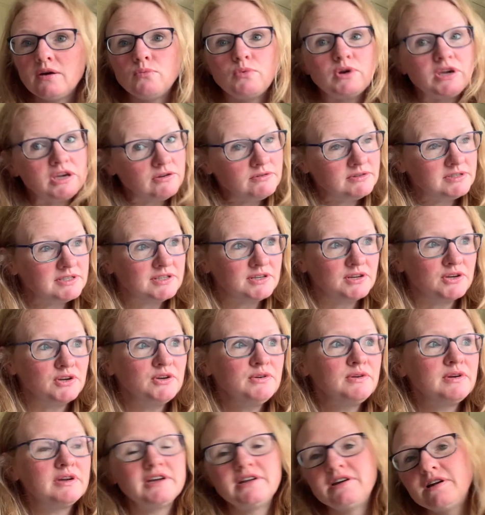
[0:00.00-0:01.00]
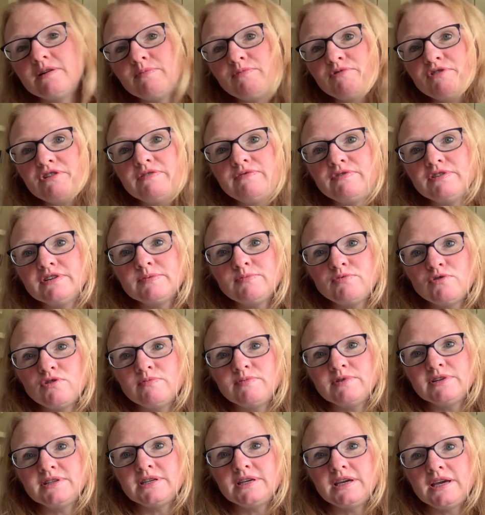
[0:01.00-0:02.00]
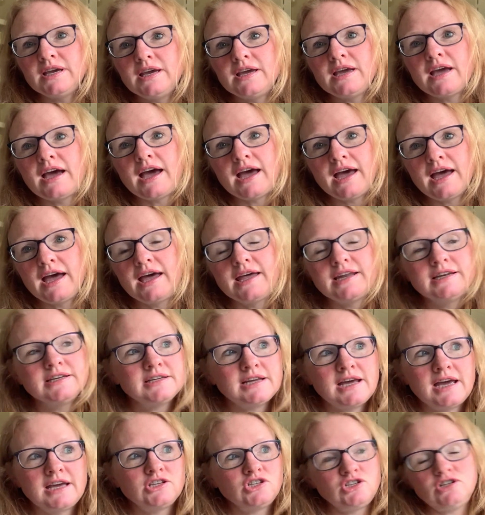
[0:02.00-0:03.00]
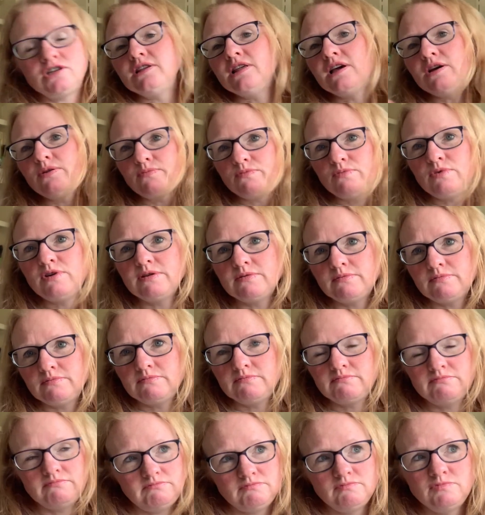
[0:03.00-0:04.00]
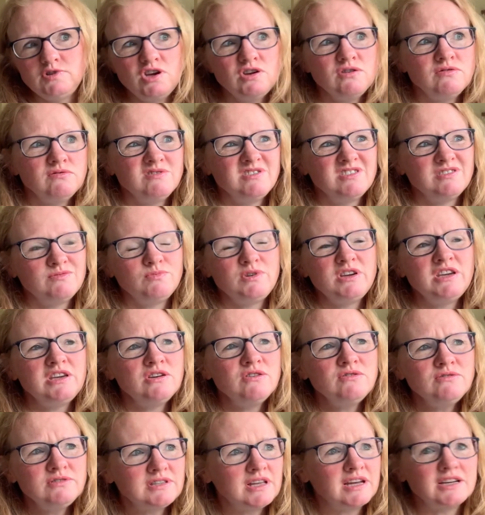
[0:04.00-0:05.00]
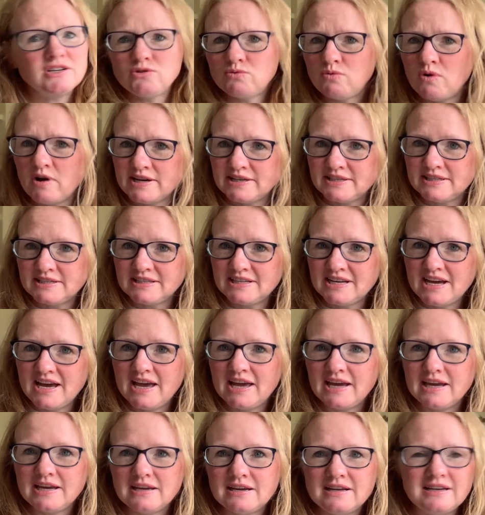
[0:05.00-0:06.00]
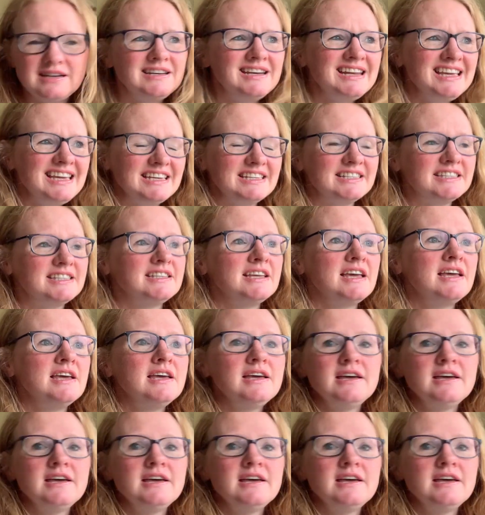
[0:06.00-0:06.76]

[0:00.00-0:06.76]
We used to in our previous property, and actually we use that twice a day at least,